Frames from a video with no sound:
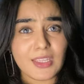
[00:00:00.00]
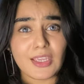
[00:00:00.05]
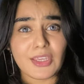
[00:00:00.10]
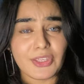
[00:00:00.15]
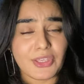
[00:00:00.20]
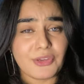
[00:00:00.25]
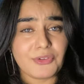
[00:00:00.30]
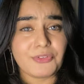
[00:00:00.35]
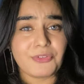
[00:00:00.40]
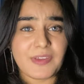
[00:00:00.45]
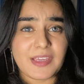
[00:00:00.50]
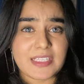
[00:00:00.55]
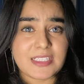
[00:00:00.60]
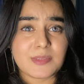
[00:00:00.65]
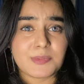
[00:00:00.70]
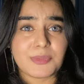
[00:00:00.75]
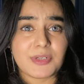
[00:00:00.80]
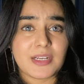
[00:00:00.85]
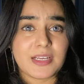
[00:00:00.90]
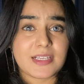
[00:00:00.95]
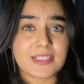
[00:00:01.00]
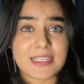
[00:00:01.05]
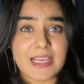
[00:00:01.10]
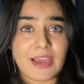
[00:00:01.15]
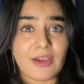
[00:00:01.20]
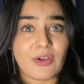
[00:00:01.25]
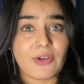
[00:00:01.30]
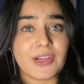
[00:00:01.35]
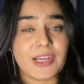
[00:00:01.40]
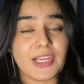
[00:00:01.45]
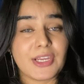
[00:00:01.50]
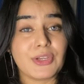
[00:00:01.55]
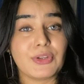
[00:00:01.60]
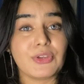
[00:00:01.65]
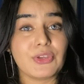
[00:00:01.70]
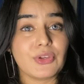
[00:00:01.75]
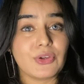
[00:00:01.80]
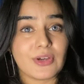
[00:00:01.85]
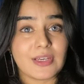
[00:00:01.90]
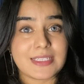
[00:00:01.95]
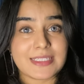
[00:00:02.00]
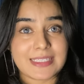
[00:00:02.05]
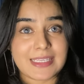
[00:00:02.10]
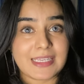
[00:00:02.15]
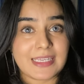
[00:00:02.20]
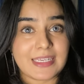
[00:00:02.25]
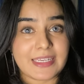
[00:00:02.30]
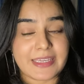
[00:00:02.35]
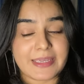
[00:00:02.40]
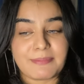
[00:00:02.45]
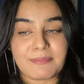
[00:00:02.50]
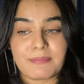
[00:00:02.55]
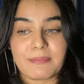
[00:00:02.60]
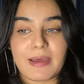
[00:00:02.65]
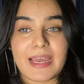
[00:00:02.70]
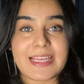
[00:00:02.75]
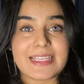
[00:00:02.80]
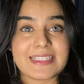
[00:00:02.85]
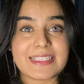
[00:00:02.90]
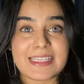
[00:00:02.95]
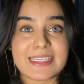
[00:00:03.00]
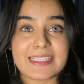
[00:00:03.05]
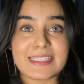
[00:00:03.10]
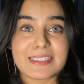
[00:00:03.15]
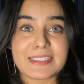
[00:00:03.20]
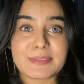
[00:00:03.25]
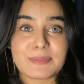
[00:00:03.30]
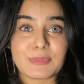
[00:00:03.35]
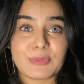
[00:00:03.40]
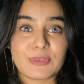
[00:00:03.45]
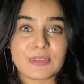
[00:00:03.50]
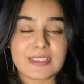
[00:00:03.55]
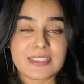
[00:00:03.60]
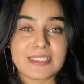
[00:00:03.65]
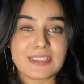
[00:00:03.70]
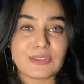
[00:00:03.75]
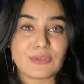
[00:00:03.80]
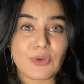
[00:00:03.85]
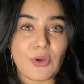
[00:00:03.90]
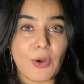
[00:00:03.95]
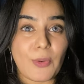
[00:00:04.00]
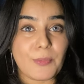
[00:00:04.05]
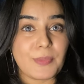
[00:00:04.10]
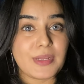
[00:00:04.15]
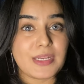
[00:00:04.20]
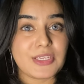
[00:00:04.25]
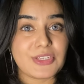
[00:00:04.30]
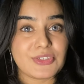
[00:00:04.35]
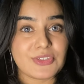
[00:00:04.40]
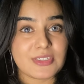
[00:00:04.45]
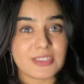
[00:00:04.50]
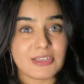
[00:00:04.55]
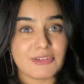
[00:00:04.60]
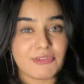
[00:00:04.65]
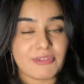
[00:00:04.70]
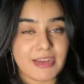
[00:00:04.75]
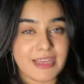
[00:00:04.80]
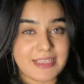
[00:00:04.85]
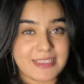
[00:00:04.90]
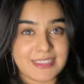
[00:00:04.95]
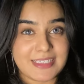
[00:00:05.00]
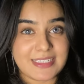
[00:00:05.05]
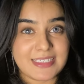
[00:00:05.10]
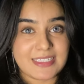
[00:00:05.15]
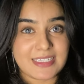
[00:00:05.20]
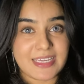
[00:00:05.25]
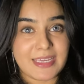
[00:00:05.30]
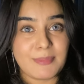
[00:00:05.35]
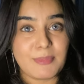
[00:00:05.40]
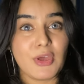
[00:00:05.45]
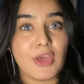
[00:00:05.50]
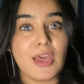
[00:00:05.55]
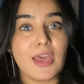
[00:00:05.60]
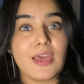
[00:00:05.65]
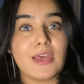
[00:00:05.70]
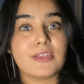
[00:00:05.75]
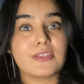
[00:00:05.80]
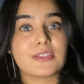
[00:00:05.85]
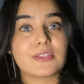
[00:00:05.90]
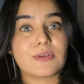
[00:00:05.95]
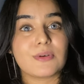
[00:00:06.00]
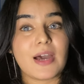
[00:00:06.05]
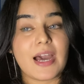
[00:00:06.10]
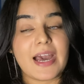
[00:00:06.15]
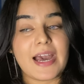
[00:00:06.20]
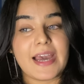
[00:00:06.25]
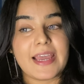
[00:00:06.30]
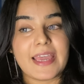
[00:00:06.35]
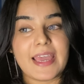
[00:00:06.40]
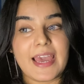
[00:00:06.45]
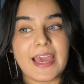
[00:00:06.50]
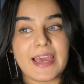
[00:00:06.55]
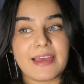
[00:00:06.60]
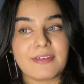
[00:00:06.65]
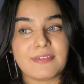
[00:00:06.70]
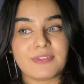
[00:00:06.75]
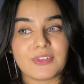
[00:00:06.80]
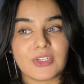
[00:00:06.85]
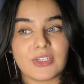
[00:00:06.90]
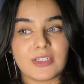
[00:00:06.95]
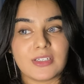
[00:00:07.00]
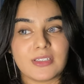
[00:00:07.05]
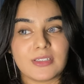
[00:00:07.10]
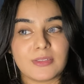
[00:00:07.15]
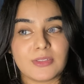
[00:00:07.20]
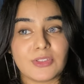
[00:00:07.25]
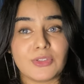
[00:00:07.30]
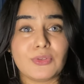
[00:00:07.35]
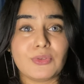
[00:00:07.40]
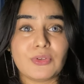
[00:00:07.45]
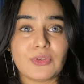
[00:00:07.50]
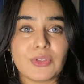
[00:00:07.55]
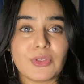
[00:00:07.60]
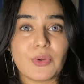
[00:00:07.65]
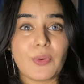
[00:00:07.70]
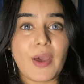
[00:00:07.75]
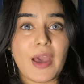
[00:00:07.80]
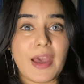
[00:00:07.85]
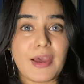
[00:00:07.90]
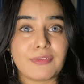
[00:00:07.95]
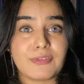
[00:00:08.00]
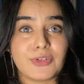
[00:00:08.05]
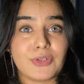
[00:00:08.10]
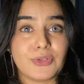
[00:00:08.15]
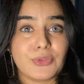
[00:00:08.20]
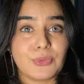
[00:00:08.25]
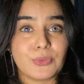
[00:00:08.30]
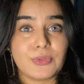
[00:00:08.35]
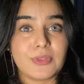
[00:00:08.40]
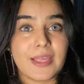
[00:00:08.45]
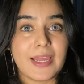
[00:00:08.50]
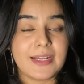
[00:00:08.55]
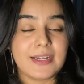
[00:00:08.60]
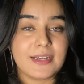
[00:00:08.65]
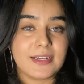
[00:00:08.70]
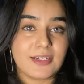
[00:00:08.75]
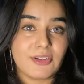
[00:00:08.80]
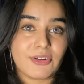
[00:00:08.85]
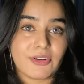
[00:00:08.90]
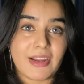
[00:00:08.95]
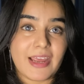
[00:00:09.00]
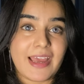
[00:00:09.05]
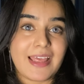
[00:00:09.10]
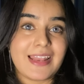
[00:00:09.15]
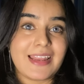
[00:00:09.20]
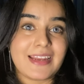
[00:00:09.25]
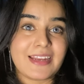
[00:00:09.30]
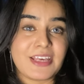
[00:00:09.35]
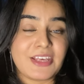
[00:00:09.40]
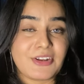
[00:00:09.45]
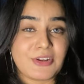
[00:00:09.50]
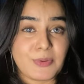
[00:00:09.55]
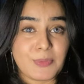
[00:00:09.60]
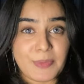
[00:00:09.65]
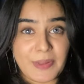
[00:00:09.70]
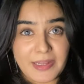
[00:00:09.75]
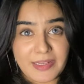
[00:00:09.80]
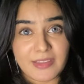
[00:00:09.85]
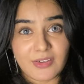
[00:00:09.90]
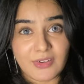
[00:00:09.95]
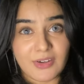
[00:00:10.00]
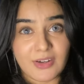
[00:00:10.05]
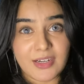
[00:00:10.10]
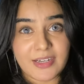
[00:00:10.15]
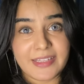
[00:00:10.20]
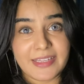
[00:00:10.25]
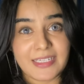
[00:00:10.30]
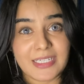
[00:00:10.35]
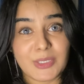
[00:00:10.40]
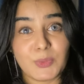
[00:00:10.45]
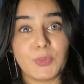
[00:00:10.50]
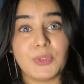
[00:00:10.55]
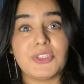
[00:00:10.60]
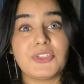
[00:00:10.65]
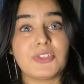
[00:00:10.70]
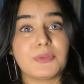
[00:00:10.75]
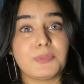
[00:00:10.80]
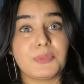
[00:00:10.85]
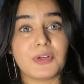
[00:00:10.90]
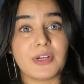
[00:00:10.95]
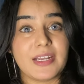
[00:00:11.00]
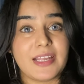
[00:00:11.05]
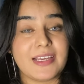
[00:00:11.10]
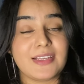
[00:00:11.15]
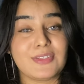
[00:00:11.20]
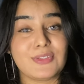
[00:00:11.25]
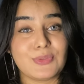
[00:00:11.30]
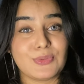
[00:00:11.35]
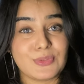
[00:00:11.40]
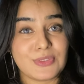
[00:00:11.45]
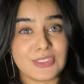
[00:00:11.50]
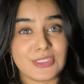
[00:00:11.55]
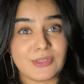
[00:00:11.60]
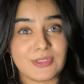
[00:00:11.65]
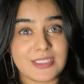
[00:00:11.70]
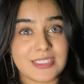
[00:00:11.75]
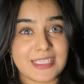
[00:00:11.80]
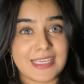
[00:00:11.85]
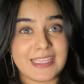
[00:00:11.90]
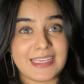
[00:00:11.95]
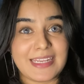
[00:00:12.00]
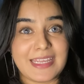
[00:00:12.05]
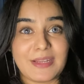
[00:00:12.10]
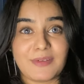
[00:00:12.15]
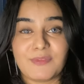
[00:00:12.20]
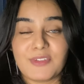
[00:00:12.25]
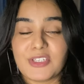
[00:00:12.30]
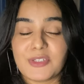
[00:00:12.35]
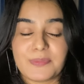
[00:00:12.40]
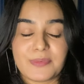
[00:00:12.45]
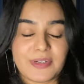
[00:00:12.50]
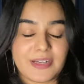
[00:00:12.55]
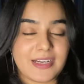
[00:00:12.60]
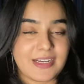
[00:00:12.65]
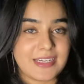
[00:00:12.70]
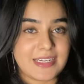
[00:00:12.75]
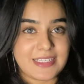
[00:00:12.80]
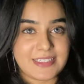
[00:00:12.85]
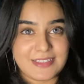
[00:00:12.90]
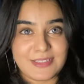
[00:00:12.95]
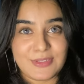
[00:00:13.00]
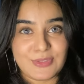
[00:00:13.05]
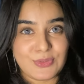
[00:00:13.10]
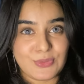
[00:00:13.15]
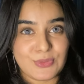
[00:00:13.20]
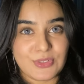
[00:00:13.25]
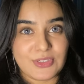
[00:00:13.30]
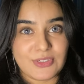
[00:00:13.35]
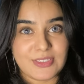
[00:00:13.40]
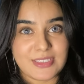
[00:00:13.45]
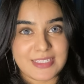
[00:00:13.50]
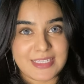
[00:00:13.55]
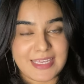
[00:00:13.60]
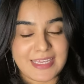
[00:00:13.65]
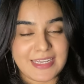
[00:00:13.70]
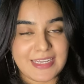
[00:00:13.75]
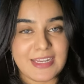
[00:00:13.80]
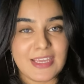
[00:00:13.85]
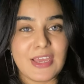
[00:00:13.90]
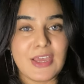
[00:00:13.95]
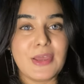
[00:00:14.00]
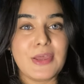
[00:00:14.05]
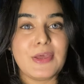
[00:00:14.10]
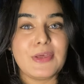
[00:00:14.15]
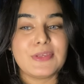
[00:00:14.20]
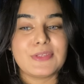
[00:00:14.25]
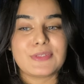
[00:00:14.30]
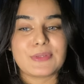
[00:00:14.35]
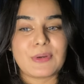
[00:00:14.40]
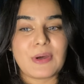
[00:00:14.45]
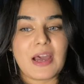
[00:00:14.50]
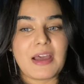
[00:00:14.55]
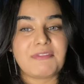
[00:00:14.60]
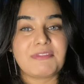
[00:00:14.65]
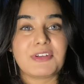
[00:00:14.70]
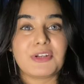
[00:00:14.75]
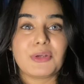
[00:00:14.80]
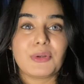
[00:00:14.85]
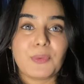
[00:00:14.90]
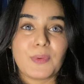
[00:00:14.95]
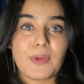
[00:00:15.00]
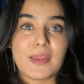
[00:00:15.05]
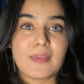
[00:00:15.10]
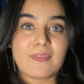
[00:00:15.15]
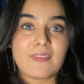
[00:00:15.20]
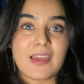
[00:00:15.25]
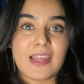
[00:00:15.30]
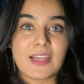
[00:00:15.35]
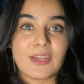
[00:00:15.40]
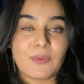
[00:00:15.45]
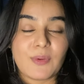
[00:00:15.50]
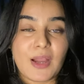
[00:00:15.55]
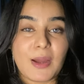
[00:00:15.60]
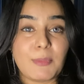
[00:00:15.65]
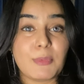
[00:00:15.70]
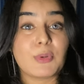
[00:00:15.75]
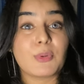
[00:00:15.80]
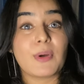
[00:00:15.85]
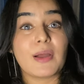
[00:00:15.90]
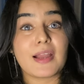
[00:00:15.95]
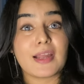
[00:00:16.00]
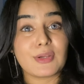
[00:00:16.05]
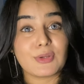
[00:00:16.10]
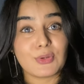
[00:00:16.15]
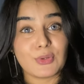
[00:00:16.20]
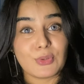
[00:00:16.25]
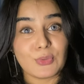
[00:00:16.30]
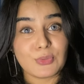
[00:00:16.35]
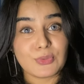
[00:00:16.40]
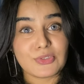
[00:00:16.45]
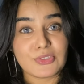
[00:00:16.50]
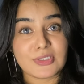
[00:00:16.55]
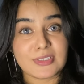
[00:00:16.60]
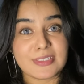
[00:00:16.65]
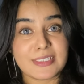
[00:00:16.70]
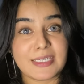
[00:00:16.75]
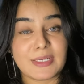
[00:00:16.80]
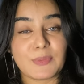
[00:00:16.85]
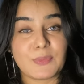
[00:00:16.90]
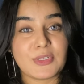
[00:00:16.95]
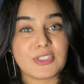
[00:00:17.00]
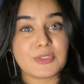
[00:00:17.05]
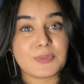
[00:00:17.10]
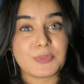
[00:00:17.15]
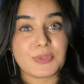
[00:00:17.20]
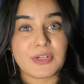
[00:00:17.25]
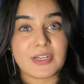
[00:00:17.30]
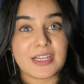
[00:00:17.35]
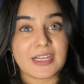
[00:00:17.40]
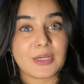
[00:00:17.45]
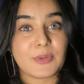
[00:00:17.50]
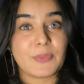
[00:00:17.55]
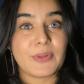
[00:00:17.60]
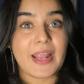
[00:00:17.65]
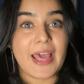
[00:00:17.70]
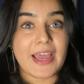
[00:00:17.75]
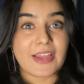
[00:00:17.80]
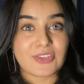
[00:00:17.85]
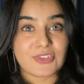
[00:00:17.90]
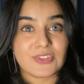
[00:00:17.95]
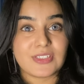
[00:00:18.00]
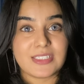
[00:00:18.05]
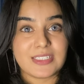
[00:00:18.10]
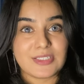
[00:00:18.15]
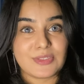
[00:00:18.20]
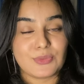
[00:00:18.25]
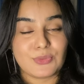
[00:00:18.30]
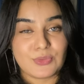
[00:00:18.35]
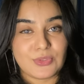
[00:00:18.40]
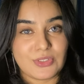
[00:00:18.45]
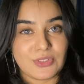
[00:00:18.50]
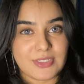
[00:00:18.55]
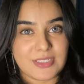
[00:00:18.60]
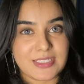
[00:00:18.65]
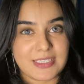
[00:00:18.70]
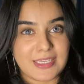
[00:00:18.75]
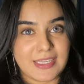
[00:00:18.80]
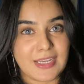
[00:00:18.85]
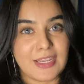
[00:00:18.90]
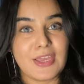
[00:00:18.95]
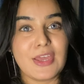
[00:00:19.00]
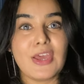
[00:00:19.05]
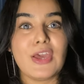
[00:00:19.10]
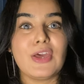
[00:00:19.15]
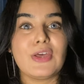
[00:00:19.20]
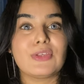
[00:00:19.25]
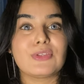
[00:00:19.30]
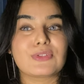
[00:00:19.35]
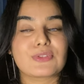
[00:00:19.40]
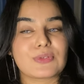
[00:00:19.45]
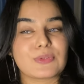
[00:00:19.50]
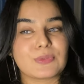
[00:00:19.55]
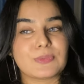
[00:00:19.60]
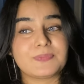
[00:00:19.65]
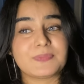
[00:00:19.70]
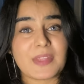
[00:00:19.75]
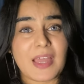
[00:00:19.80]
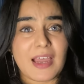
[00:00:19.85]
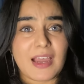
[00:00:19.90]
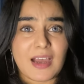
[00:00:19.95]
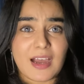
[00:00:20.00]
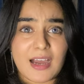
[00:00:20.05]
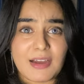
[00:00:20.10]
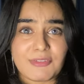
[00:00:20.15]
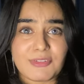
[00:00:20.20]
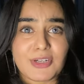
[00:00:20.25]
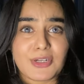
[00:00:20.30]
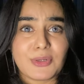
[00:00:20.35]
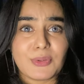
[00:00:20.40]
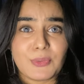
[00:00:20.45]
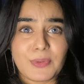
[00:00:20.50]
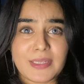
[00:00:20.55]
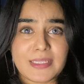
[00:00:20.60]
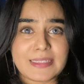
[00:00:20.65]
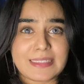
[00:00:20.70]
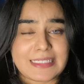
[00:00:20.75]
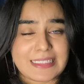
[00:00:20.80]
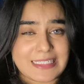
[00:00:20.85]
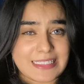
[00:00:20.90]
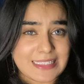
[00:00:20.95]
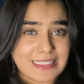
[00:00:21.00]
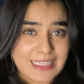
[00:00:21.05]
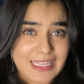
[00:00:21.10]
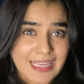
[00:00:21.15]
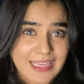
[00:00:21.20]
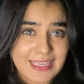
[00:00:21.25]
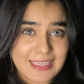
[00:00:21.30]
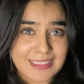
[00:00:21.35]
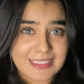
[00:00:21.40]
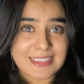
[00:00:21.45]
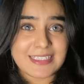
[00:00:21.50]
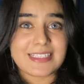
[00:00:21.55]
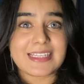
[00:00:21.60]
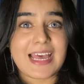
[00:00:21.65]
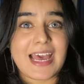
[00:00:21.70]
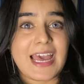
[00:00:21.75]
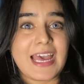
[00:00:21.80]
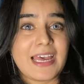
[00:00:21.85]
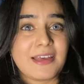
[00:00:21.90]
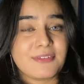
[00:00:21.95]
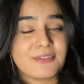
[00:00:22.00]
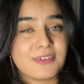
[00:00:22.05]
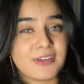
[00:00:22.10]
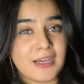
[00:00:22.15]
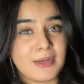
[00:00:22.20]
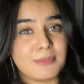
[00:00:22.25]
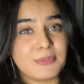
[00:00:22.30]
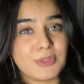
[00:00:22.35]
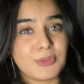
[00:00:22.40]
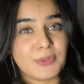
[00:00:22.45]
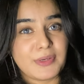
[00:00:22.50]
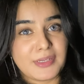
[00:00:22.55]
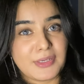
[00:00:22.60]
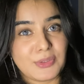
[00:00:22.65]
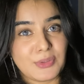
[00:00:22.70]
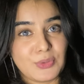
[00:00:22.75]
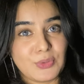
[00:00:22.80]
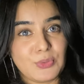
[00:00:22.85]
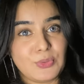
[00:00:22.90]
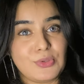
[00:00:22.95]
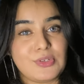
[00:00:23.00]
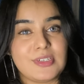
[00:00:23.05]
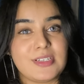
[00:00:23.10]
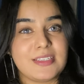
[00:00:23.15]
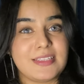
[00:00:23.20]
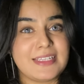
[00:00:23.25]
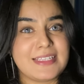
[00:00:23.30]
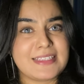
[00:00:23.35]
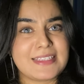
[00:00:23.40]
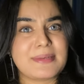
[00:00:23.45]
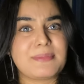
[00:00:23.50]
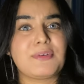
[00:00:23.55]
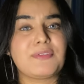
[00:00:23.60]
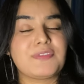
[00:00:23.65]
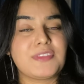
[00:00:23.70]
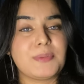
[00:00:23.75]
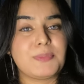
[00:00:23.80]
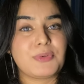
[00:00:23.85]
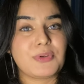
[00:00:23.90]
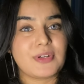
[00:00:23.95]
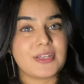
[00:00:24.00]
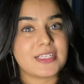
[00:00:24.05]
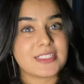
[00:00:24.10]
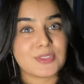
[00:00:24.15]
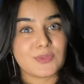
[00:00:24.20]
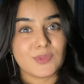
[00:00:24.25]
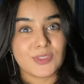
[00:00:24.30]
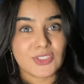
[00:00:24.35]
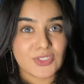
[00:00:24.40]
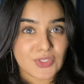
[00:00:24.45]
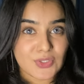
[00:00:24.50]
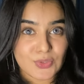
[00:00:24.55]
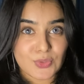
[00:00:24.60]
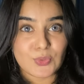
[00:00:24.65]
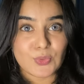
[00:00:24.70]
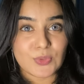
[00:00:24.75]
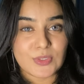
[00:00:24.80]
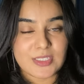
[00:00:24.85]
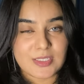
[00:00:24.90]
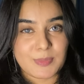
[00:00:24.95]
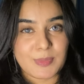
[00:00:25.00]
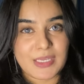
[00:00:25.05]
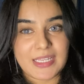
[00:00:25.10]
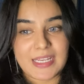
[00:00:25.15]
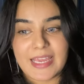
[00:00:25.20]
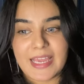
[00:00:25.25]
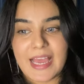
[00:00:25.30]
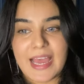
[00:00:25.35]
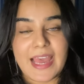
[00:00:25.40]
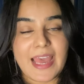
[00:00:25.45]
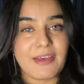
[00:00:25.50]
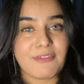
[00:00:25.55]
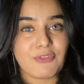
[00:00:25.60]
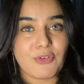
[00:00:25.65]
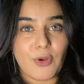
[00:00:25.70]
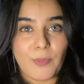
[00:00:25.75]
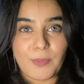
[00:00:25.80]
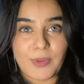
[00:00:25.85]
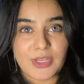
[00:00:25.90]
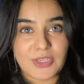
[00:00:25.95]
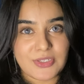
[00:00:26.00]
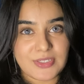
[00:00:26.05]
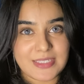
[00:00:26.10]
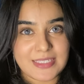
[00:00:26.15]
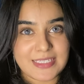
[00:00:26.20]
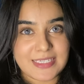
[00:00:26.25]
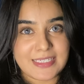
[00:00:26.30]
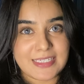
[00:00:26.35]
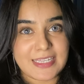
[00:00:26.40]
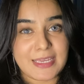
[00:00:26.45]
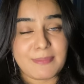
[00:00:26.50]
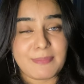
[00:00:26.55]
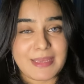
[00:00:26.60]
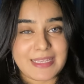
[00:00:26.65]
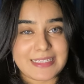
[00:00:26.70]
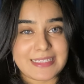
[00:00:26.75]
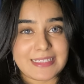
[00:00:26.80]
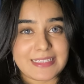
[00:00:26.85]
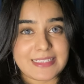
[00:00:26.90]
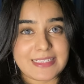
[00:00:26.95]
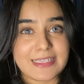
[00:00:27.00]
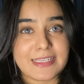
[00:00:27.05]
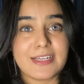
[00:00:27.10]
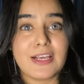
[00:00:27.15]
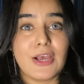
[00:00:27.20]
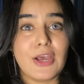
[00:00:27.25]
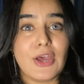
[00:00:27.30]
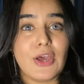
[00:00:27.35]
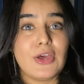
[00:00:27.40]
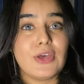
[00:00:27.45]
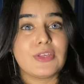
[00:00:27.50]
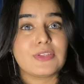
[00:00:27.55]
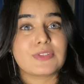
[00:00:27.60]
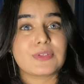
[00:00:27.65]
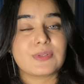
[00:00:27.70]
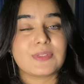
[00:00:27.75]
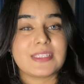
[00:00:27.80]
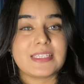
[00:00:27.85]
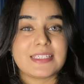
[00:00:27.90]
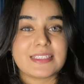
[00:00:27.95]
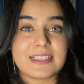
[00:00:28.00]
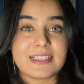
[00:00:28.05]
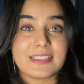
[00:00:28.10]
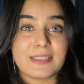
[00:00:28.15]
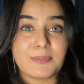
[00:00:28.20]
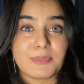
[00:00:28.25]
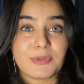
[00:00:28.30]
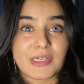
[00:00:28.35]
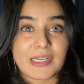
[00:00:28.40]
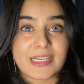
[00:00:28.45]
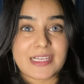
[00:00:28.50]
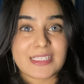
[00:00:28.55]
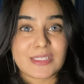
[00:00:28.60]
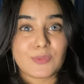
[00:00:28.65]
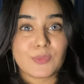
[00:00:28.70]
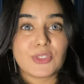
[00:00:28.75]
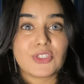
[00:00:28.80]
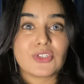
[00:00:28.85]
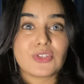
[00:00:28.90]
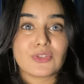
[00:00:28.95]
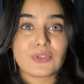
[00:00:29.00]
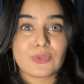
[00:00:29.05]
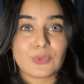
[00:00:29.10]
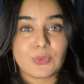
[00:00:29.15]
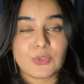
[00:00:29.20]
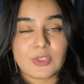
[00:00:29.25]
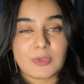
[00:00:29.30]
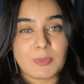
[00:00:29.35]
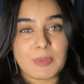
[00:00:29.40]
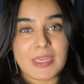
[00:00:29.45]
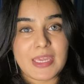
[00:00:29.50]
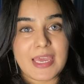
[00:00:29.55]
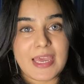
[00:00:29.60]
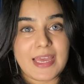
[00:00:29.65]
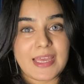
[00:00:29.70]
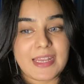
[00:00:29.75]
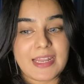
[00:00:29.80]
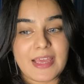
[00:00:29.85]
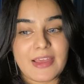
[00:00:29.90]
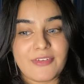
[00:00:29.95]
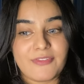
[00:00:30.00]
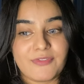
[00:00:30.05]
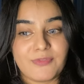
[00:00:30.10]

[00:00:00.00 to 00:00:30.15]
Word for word: your face products according to your skin type. My skin is mostly to combination and dry skin type, so I have uh, you know you have to do that trial and error method, that which product suits your skin and which product doesn't suit your skin. So after doing that, you come to a conclusion that which product will actually suit your skin. So after doing these things, I have come to a conclusion that some of the products which suits me, like I have combination skin type as I said, so these are the products which suit me, and I have